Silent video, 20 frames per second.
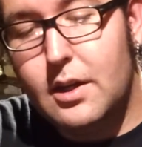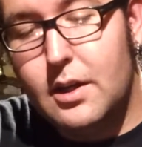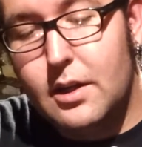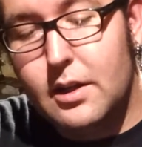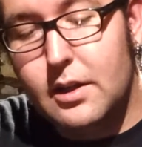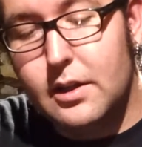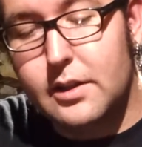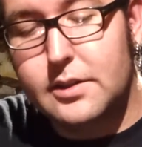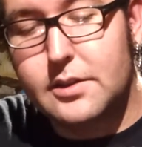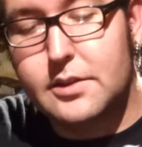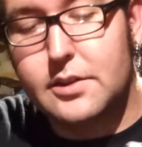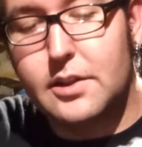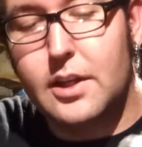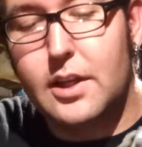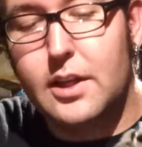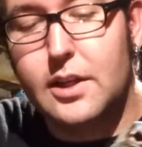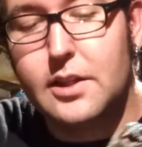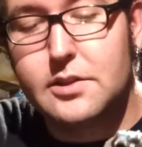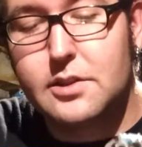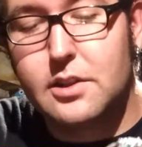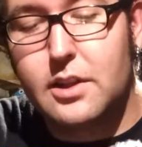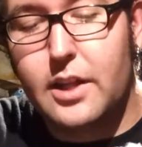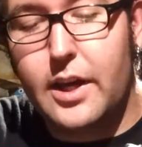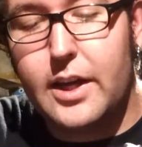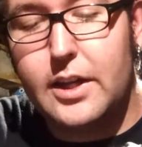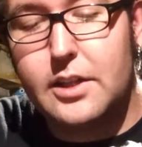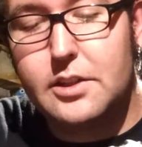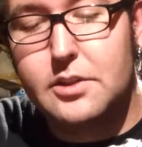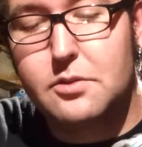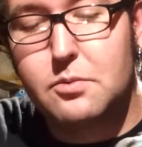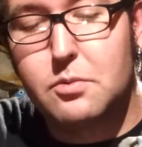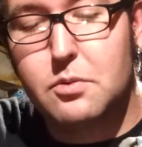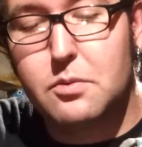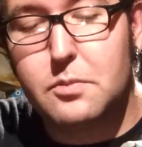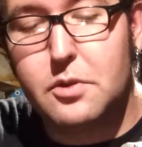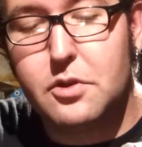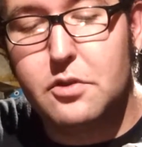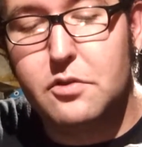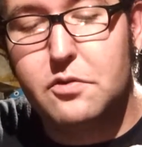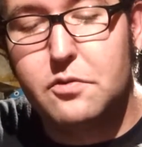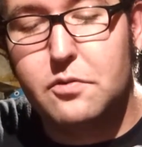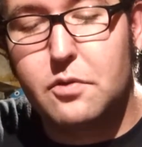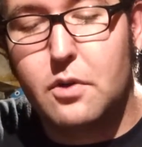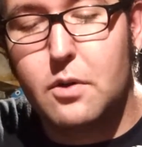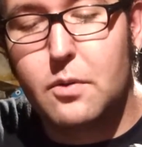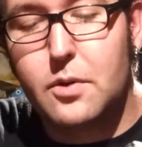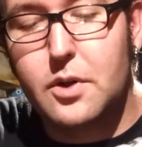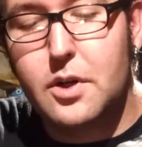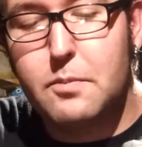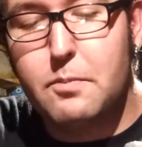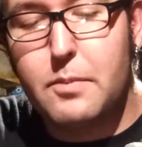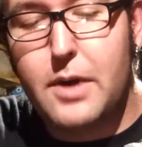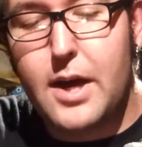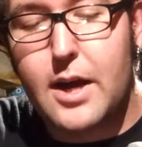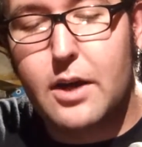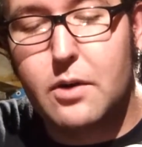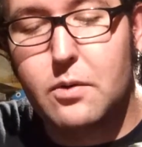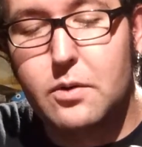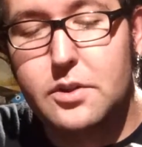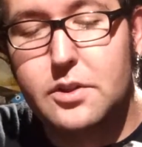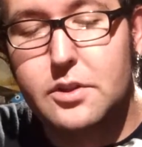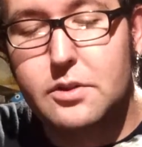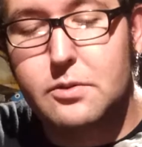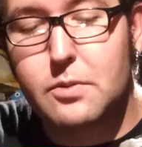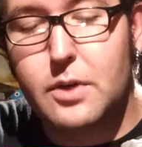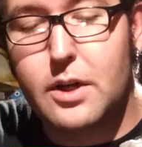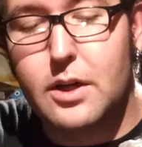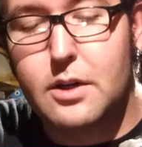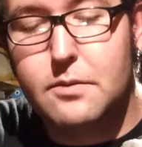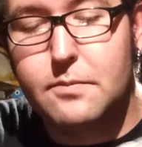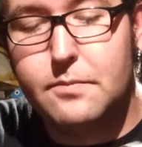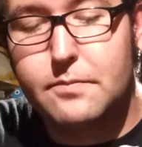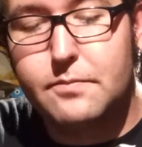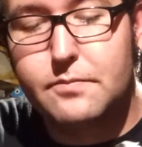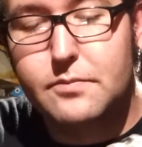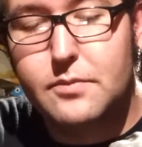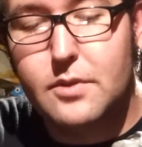Let's see, his legs will move forward and backwards as well.